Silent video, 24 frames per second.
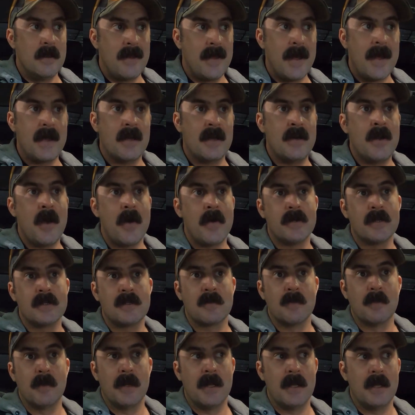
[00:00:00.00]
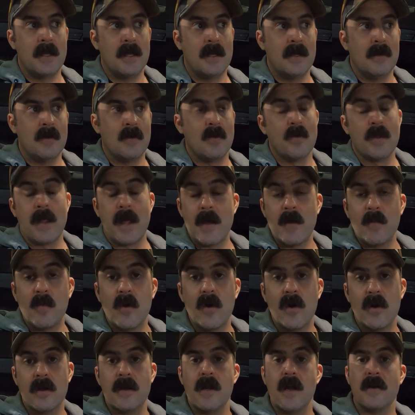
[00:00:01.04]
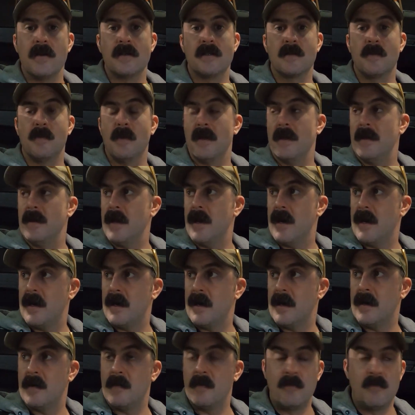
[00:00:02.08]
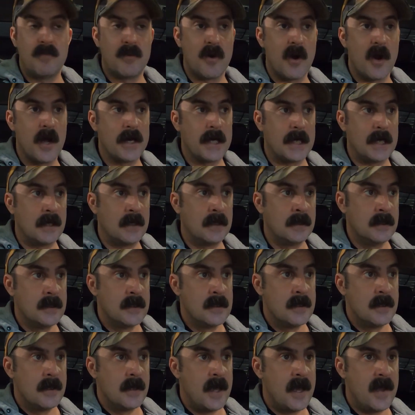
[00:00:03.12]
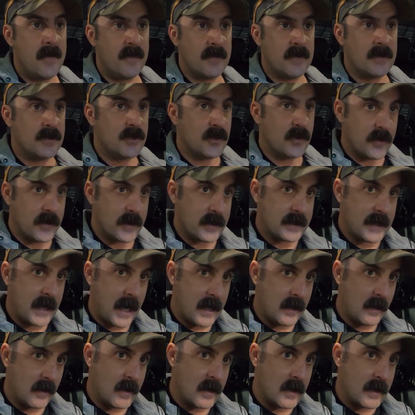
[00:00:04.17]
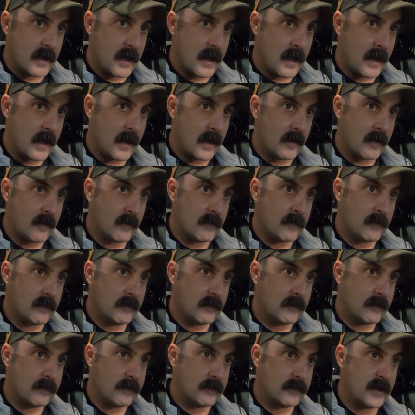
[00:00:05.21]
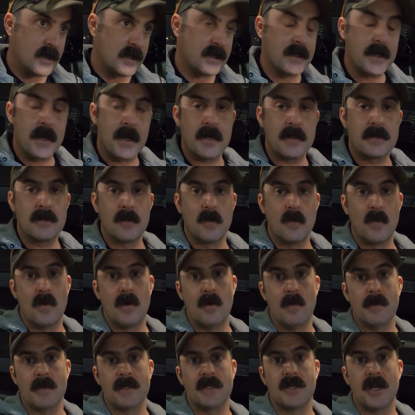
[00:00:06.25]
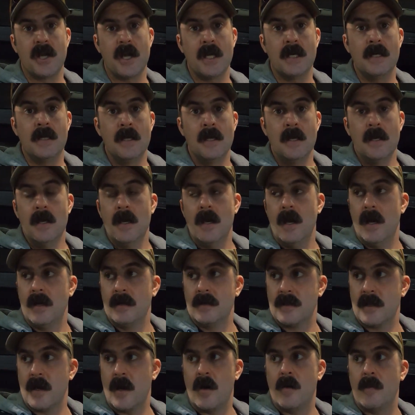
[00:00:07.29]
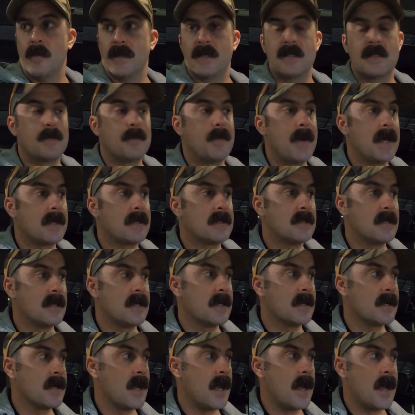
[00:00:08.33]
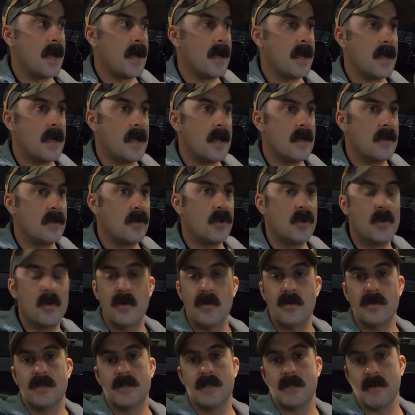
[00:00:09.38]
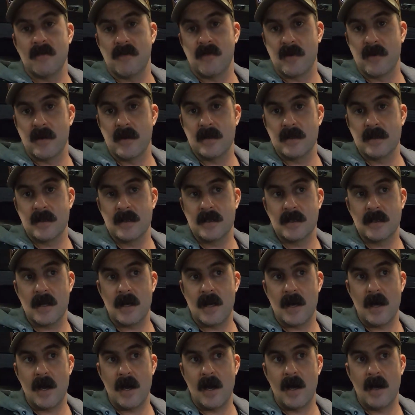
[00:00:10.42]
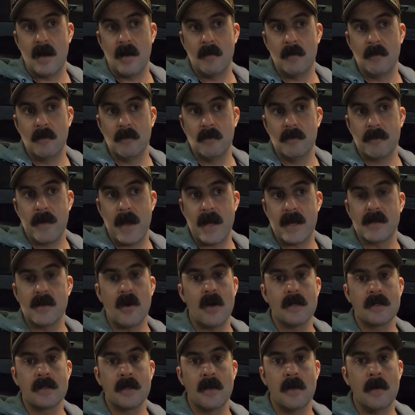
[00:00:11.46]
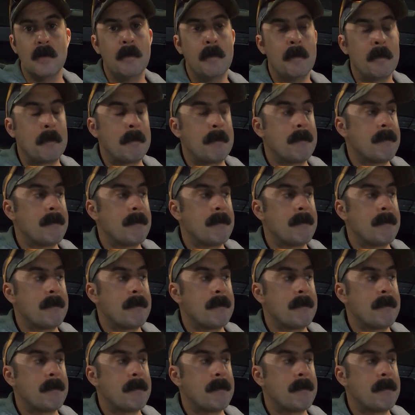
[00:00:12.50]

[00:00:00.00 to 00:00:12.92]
They are noticeably, or they were noticeably brighter even during the daylight, just against the wall in the shed. So I'm expecting a huge difference at night time.